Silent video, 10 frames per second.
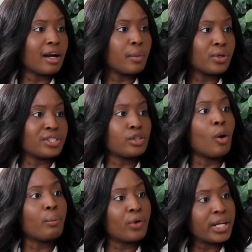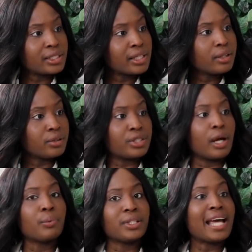come on as an operator who's
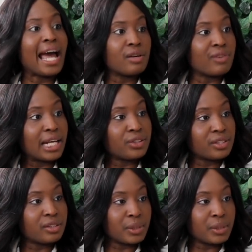helping to add value to the